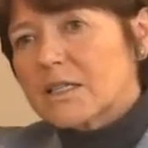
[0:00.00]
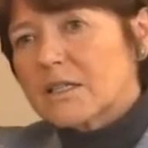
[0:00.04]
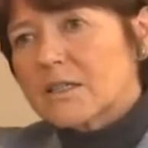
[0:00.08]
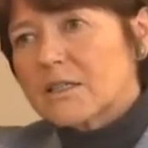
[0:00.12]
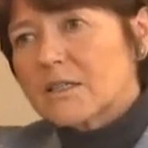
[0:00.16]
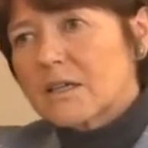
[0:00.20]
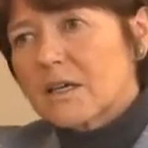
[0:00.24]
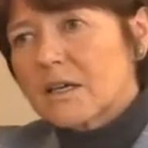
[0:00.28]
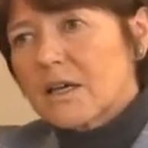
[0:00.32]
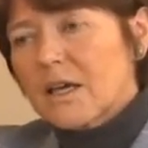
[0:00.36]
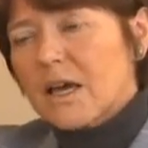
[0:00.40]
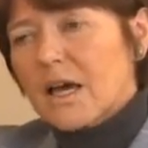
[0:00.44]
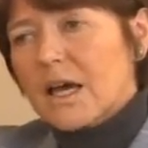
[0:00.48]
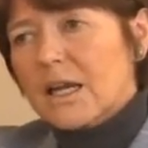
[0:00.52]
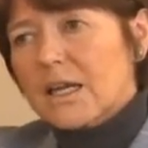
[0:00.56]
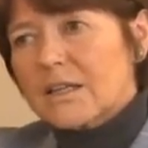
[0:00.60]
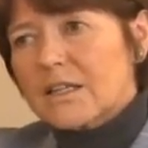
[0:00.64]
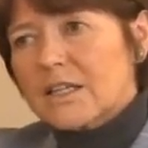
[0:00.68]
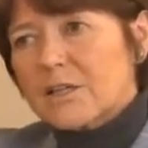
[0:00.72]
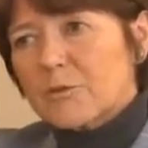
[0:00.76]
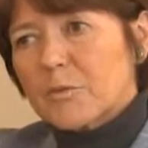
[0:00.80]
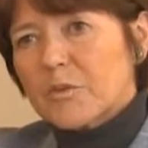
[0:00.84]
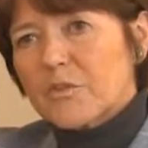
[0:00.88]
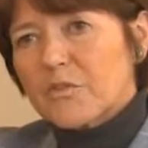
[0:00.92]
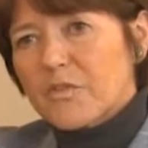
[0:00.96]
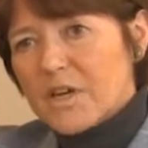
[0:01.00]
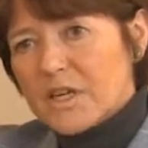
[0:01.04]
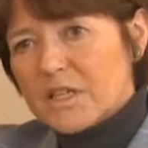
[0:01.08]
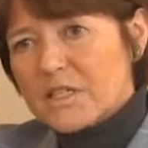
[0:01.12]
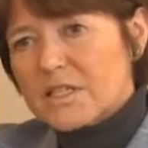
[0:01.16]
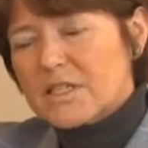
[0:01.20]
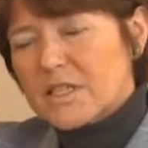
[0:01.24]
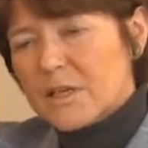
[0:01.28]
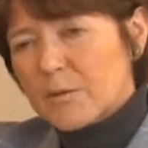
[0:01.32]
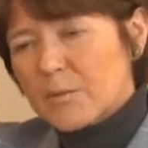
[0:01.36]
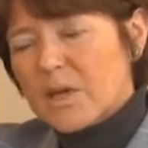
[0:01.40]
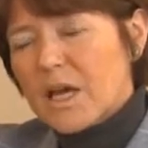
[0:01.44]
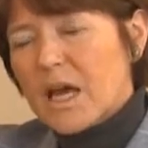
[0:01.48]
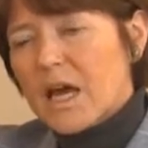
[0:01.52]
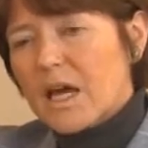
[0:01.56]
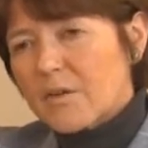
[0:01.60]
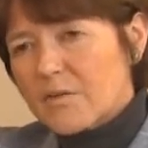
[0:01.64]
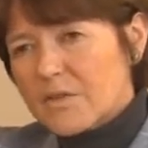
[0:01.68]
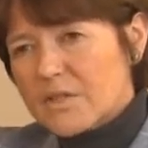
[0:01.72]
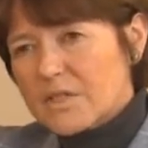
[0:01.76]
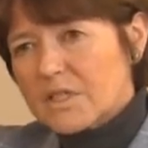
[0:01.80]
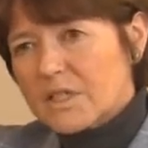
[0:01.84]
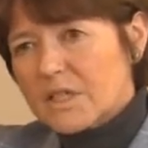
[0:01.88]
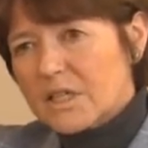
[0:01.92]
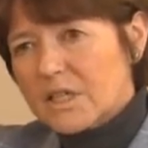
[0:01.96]
And I think it'd be fair to say we
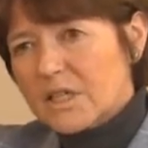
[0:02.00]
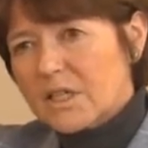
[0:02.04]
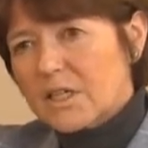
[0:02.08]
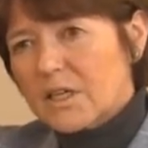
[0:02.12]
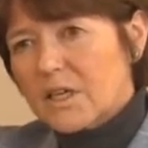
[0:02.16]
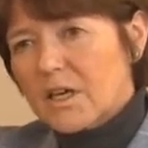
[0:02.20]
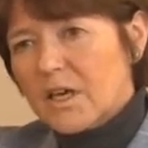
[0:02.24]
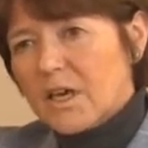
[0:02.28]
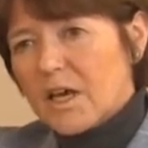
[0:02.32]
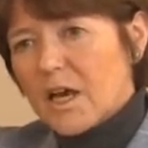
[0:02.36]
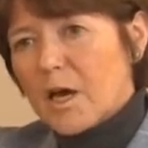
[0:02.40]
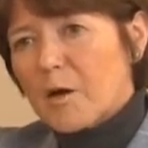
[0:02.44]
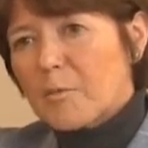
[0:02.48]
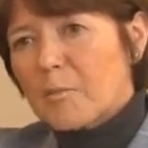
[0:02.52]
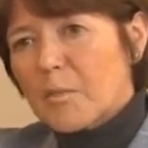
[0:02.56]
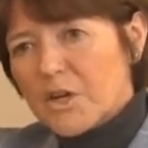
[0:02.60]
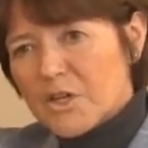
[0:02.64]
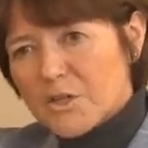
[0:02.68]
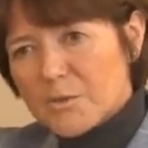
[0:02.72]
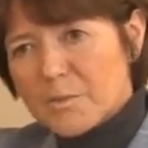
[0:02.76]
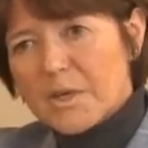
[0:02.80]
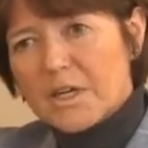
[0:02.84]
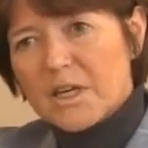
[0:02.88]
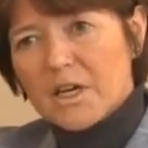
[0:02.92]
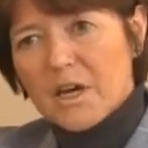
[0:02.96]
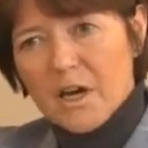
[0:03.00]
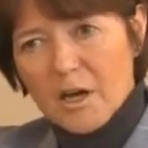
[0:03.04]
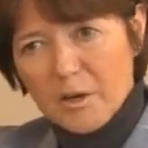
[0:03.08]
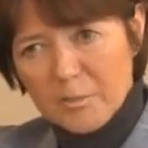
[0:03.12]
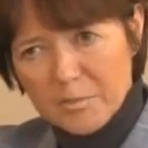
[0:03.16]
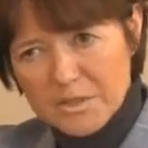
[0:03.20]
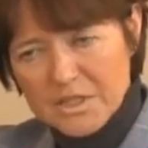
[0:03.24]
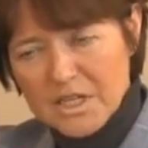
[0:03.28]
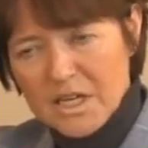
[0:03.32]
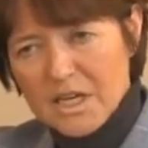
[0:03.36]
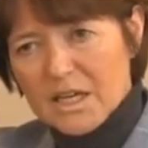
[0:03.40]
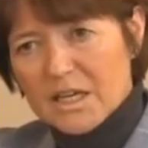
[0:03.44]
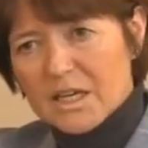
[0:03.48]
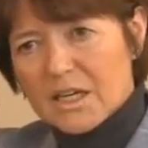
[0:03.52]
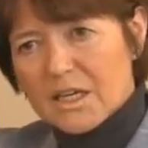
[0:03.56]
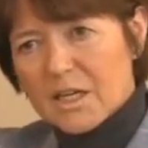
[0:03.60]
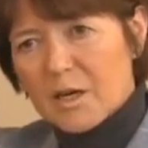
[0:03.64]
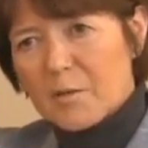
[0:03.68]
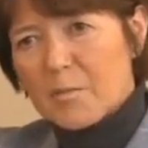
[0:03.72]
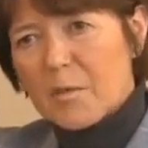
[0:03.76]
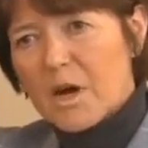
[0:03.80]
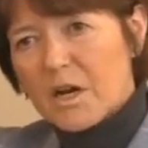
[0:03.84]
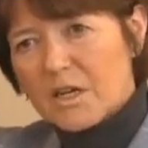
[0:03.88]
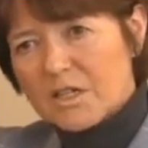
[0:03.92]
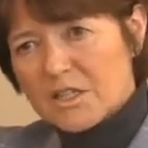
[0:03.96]
have seen a much bigger uptake in
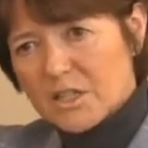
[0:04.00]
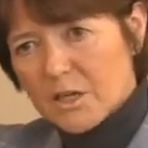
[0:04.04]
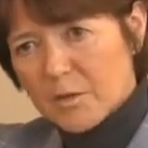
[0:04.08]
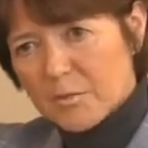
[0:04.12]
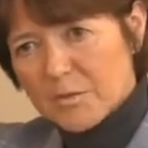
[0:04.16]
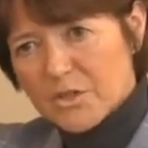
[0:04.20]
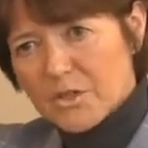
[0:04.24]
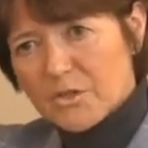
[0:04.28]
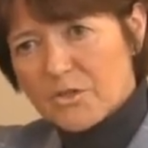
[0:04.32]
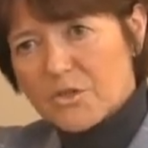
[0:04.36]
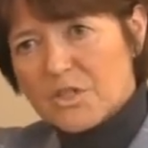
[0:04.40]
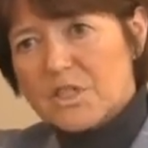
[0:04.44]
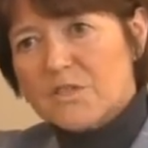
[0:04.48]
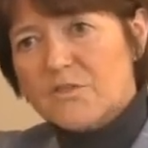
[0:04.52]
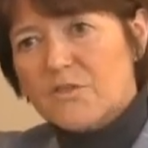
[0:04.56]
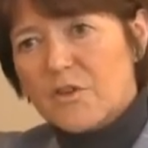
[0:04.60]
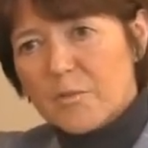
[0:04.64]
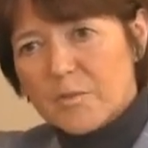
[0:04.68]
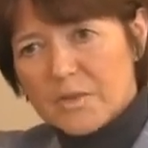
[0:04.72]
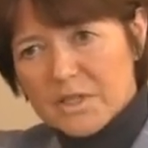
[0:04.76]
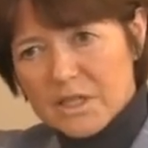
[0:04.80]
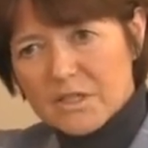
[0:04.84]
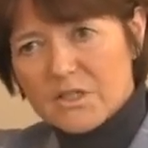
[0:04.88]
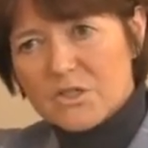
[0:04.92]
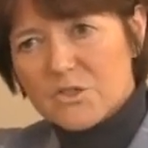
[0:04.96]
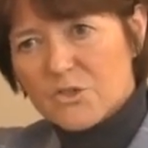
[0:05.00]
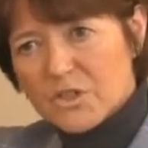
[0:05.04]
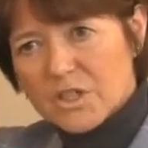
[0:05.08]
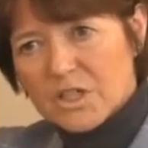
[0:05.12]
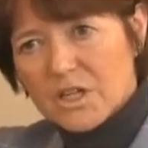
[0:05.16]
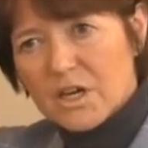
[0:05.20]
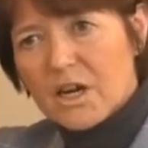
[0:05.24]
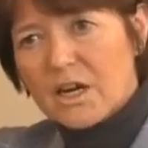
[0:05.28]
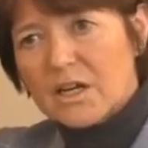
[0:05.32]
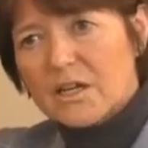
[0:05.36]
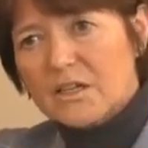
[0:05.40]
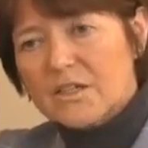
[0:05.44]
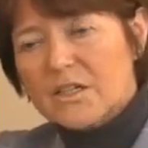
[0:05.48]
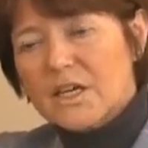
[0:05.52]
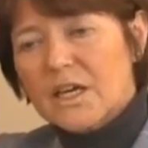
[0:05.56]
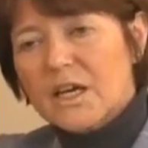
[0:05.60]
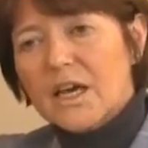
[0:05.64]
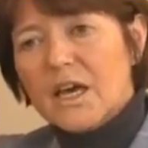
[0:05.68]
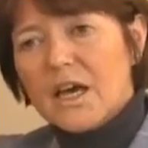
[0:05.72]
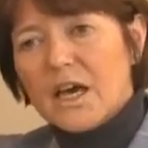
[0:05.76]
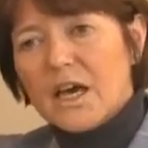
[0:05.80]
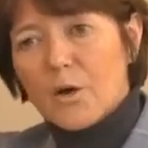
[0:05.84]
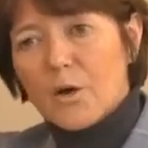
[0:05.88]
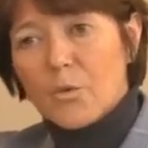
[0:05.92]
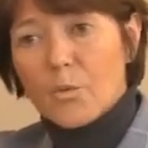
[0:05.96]
our marketing opportunities from the industry in Ireland,
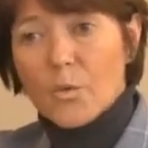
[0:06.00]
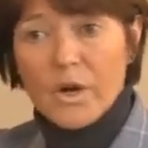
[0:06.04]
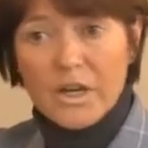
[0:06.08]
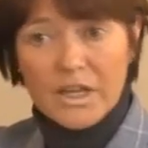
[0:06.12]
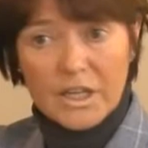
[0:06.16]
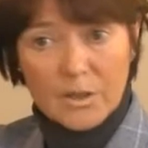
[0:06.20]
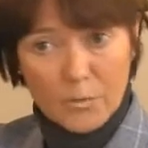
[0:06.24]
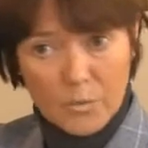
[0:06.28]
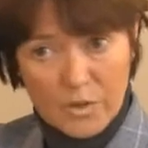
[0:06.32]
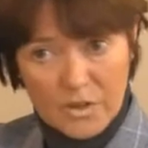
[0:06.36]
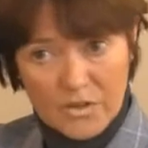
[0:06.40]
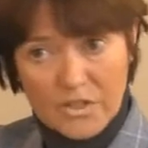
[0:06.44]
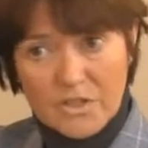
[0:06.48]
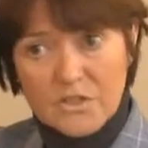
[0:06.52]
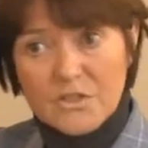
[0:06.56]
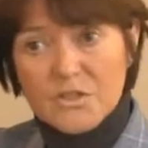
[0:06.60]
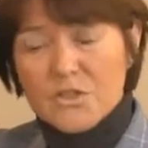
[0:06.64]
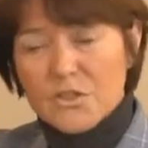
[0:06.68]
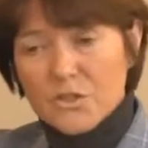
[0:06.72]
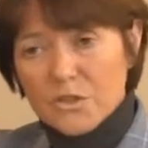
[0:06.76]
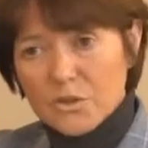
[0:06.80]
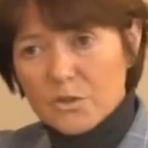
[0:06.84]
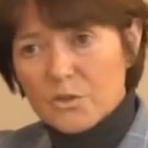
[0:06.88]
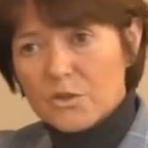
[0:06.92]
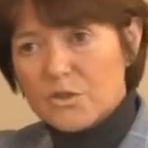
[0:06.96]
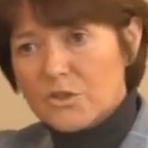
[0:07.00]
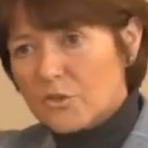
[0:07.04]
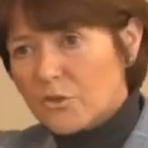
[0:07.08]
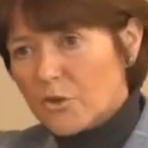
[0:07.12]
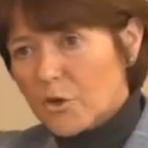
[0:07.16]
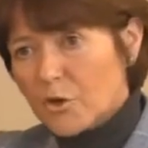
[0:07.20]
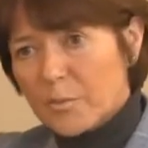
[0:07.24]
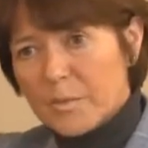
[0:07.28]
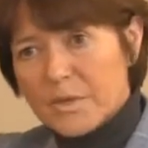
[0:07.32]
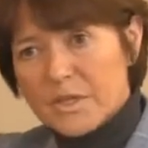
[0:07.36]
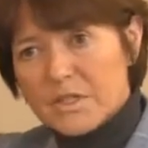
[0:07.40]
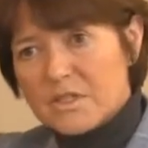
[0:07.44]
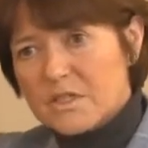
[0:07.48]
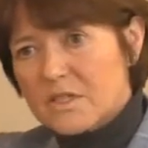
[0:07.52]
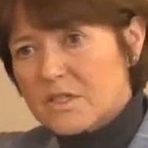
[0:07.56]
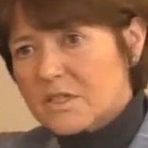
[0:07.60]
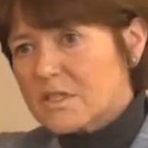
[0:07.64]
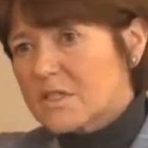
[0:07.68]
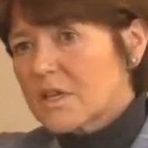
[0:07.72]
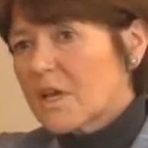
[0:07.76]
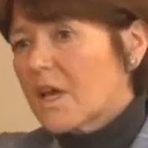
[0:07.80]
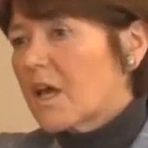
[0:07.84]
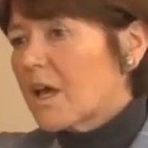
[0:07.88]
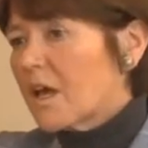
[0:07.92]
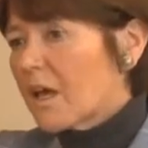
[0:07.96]
working with us to grow
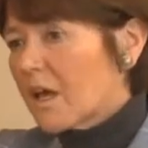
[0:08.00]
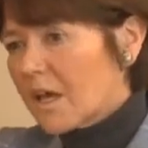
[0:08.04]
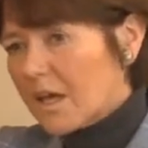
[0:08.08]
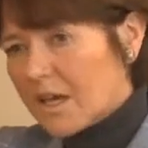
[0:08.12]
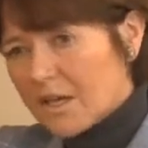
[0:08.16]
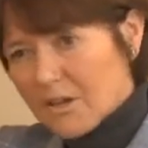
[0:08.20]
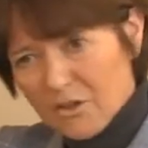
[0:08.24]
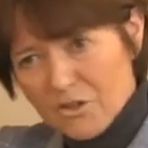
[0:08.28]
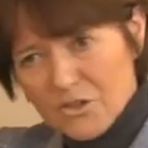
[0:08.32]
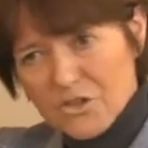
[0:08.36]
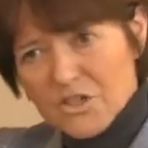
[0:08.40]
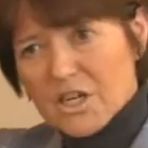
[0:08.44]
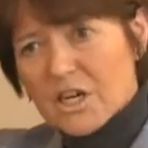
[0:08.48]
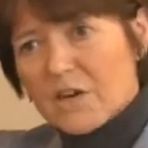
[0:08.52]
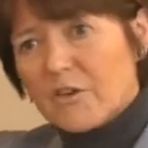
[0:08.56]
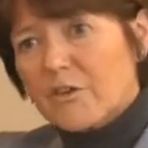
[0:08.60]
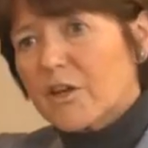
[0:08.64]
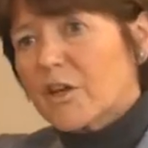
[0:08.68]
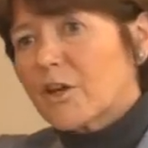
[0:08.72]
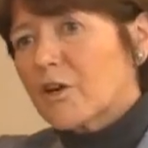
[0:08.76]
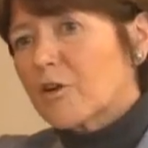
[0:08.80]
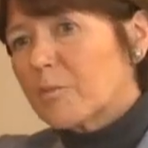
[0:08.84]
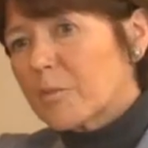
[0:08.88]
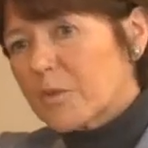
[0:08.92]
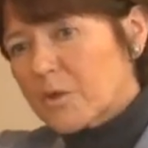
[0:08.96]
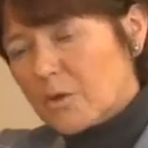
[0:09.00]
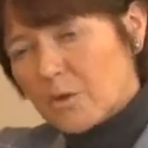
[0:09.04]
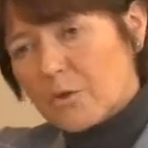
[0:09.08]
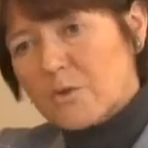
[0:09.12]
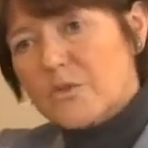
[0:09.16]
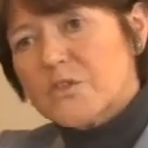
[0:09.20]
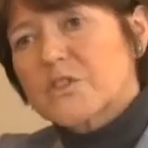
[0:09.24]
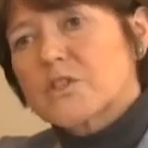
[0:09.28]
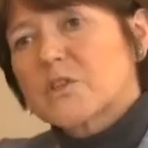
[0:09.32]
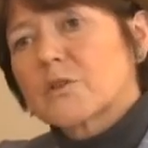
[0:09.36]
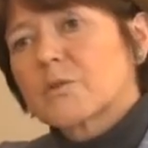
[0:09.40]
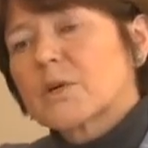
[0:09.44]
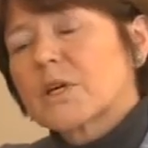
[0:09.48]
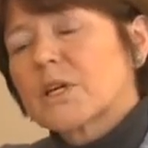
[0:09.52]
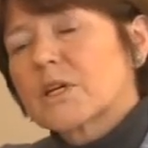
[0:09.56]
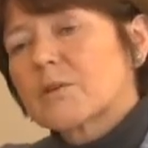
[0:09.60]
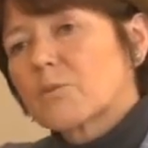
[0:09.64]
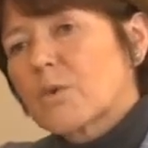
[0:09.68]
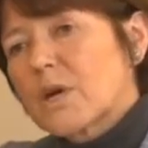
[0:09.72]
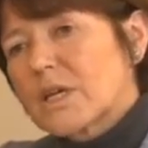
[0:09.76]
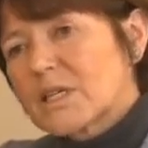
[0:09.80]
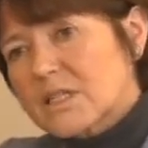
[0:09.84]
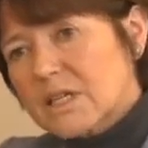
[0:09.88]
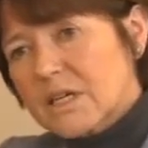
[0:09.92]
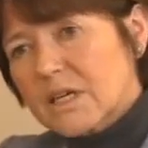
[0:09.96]
business in Ontario, but also in
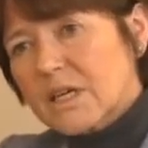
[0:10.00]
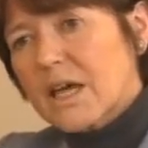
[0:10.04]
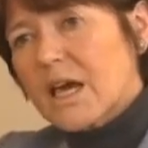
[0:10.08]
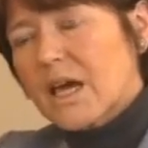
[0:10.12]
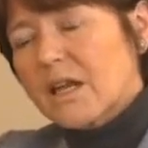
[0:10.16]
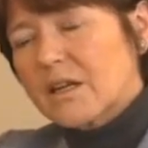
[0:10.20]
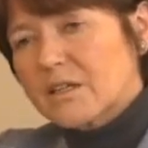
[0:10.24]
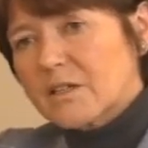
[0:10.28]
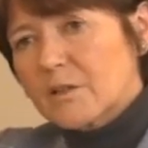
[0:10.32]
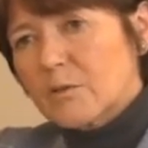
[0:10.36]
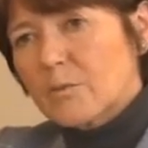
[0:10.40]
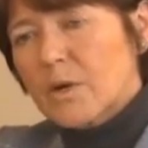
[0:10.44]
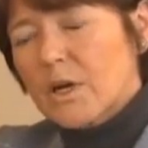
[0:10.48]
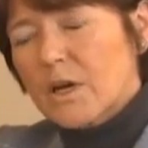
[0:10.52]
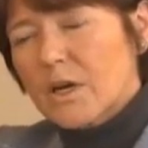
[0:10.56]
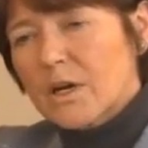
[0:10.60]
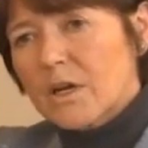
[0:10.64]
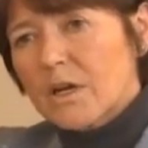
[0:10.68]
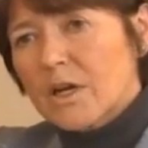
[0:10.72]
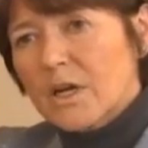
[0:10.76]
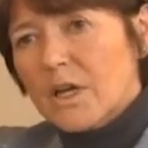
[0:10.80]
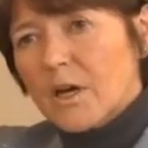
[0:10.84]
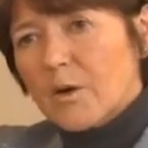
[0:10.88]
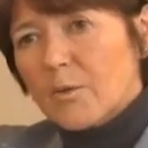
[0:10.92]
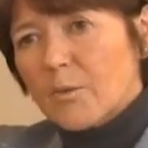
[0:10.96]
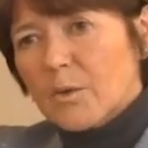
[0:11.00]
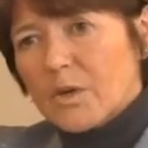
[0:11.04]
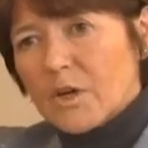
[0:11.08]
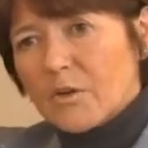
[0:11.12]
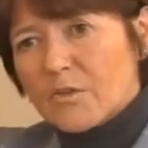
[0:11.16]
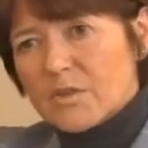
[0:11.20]
Western Canada, where we